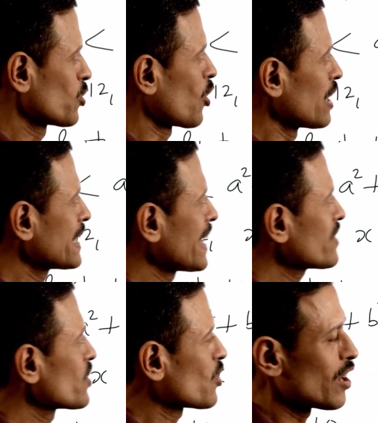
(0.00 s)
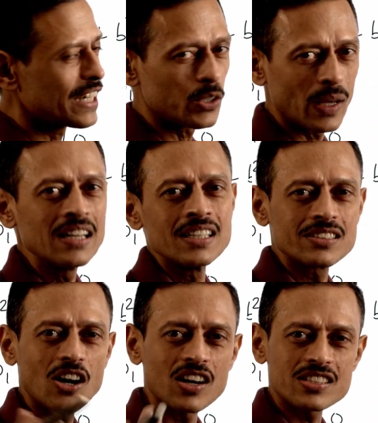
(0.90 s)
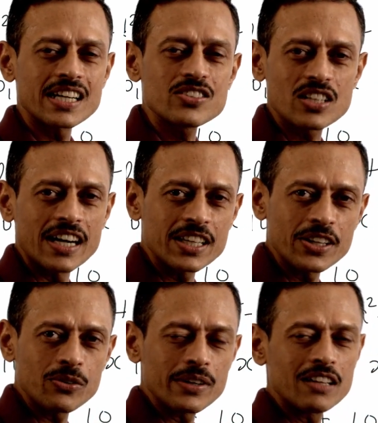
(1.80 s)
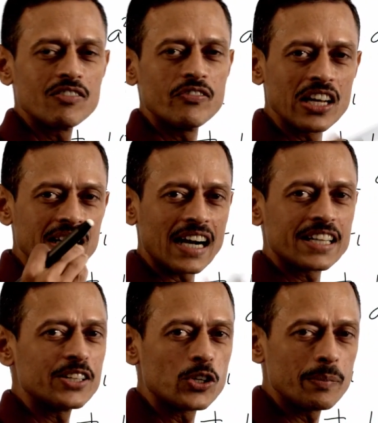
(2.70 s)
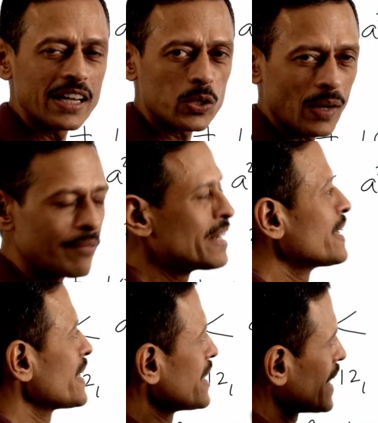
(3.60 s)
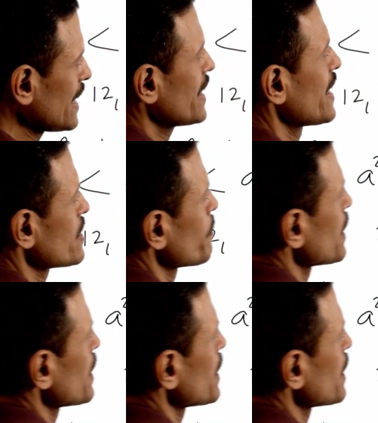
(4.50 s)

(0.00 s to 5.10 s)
You call it x, you call it 12. The longest side will continue to be a 12. In that case,